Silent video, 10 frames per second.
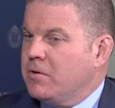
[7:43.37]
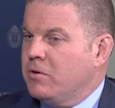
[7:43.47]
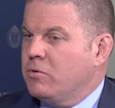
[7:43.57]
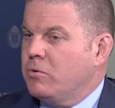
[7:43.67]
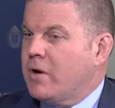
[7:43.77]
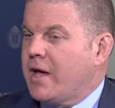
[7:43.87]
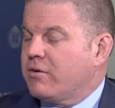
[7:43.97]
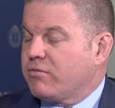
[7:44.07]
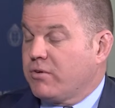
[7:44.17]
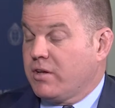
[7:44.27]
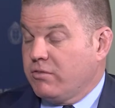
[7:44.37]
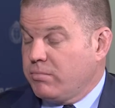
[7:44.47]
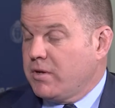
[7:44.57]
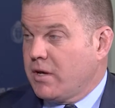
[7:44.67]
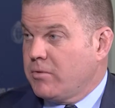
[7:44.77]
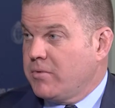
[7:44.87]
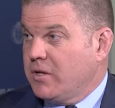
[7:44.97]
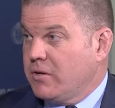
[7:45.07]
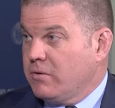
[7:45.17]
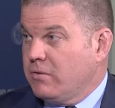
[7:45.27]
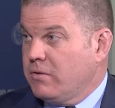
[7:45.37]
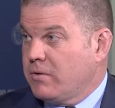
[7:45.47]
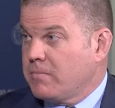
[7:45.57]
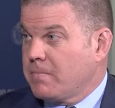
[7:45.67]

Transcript: knew Andrew Kinsman had been killed,